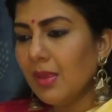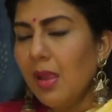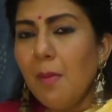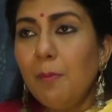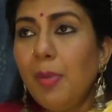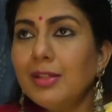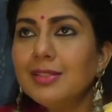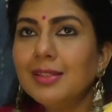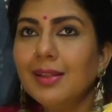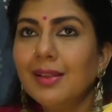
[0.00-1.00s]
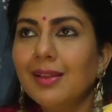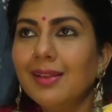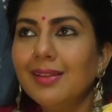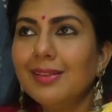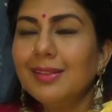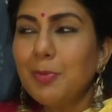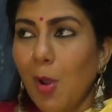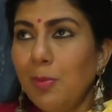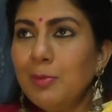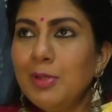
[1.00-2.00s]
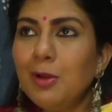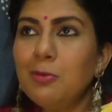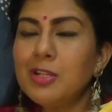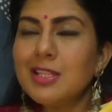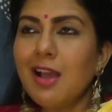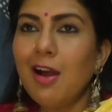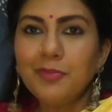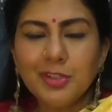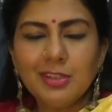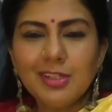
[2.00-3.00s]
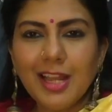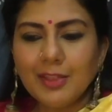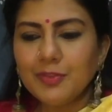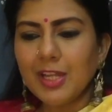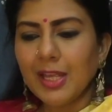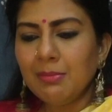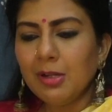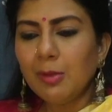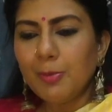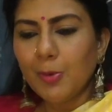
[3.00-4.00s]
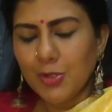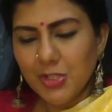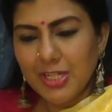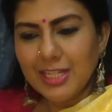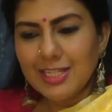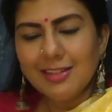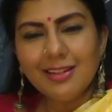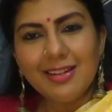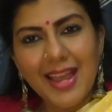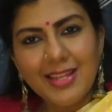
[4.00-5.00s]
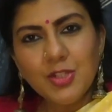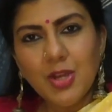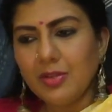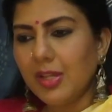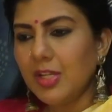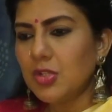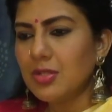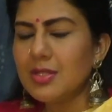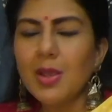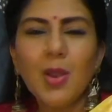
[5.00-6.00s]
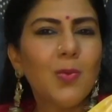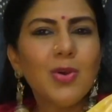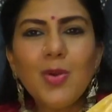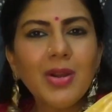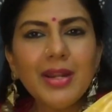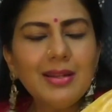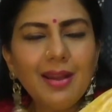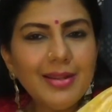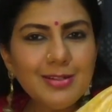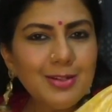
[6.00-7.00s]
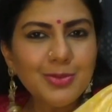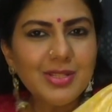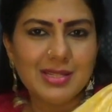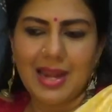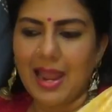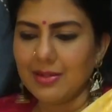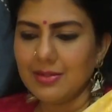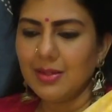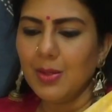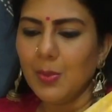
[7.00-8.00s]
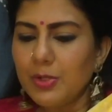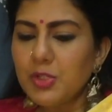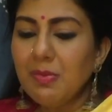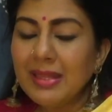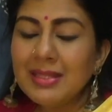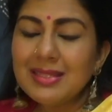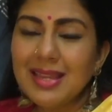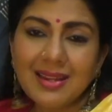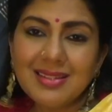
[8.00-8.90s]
But the problem here was after her lifetime, her progenies, her next generations were not entitled to this land, which meant that